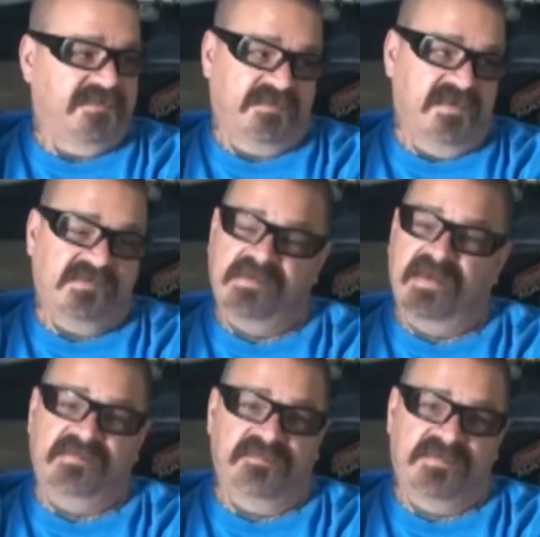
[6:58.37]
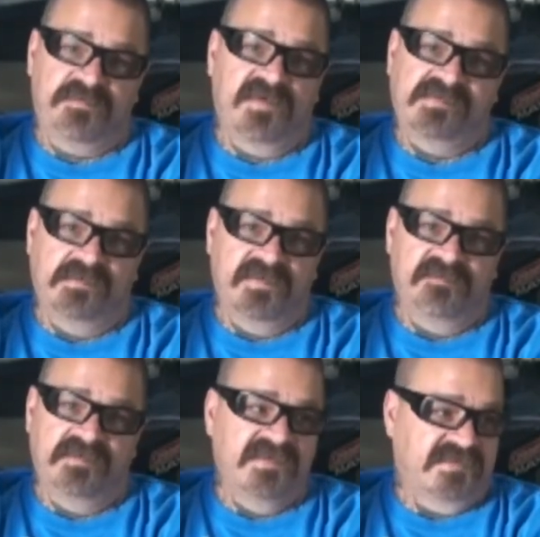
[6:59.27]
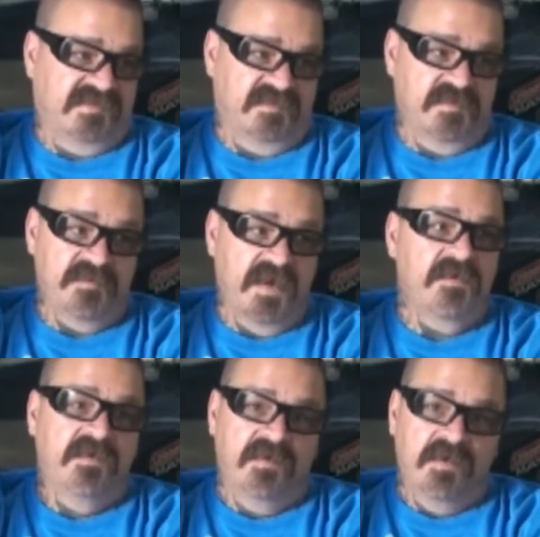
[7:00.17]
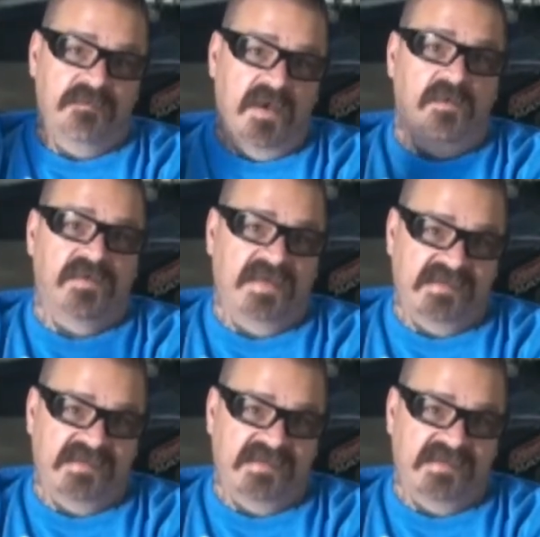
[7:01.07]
straight shots of espresso to even listen to him, but we